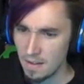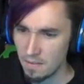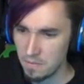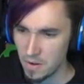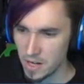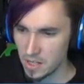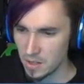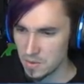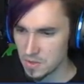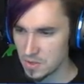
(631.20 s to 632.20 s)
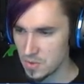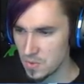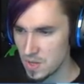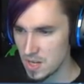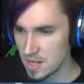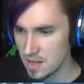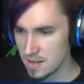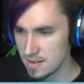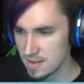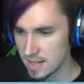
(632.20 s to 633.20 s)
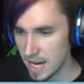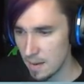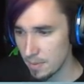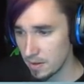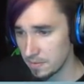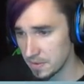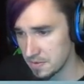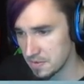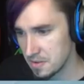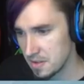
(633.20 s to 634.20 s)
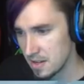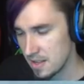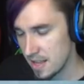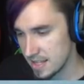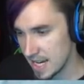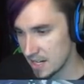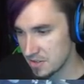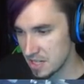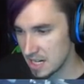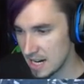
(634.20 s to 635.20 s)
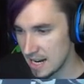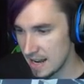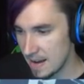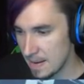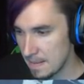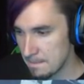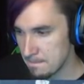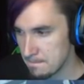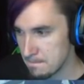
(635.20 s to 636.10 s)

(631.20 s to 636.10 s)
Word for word: very close to the uh, camp office that's actually got um,